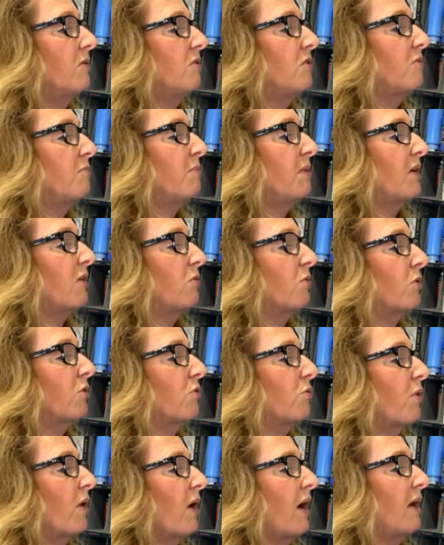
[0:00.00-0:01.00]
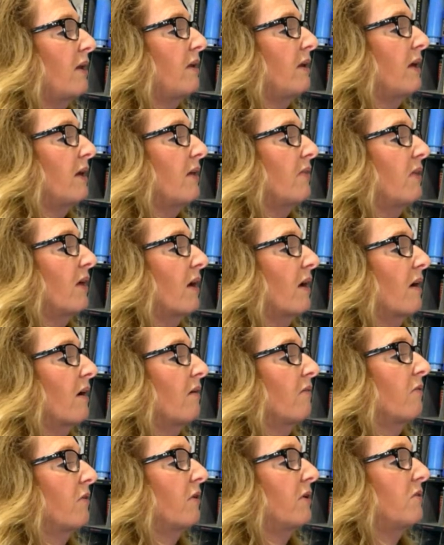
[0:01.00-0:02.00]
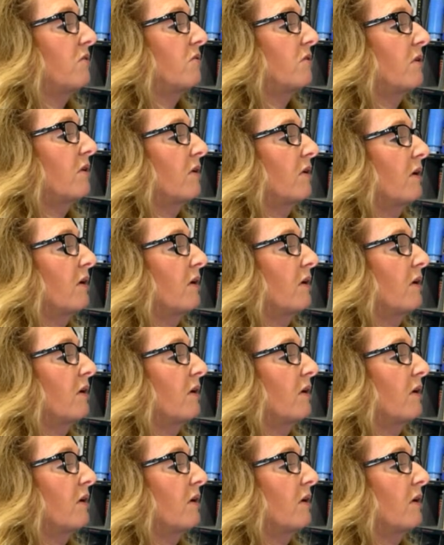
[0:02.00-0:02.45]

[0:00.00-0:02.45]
just because we're trying to get that coverage.